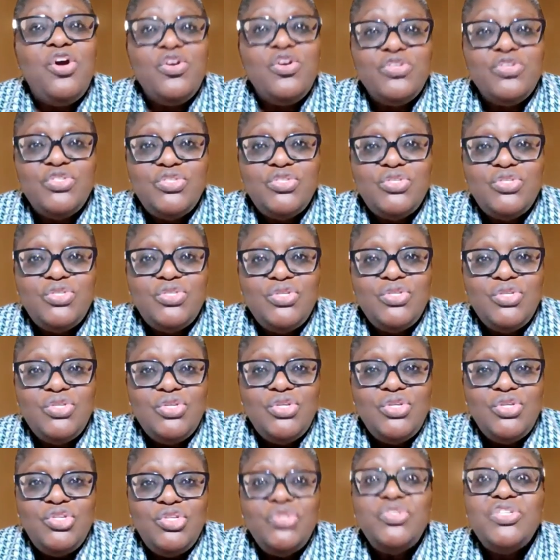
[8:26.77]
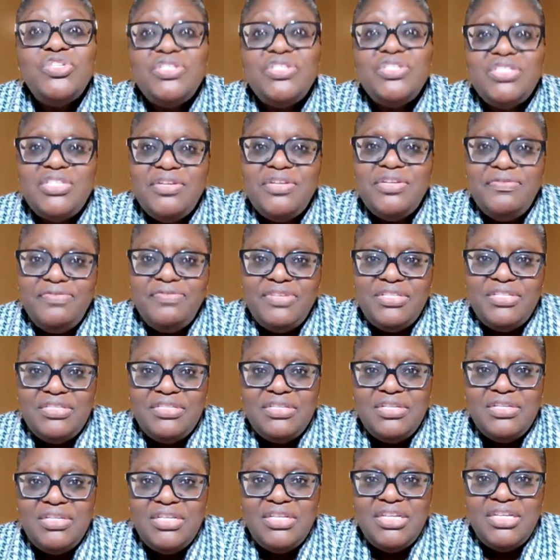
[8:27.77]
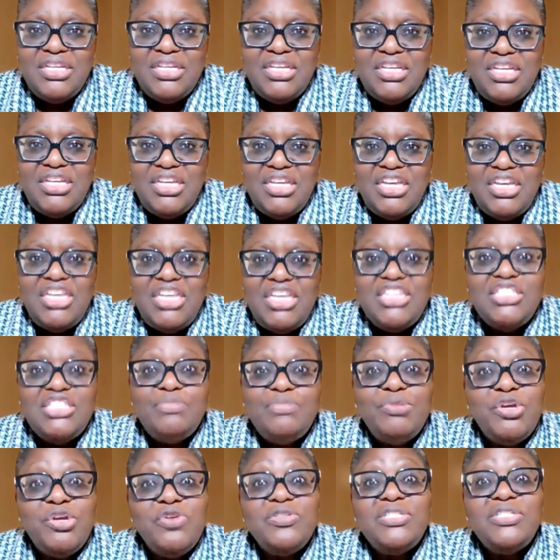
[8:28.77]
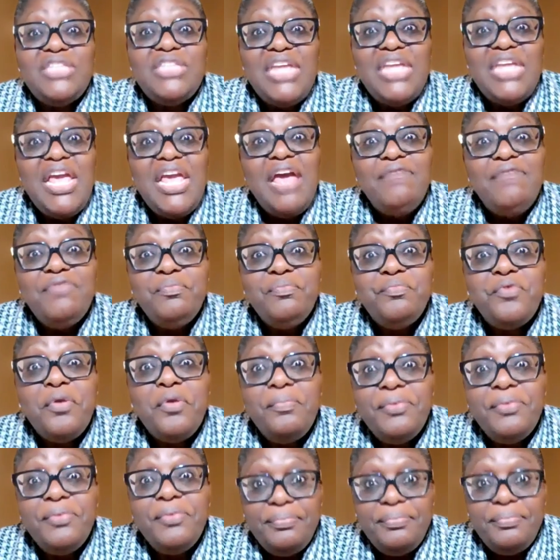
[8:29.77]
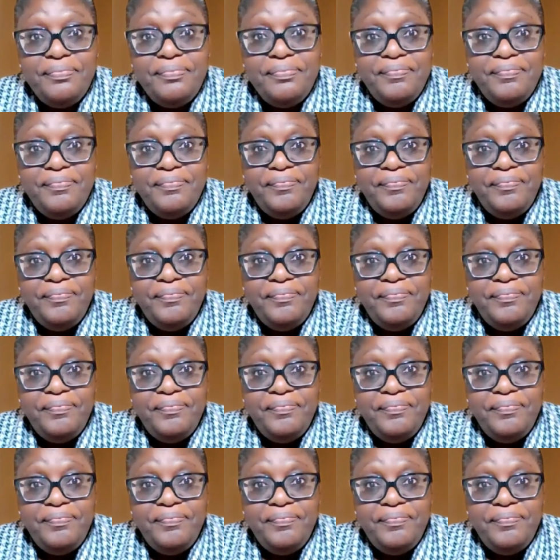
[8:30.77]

because you deserve it. It's because they have a problem.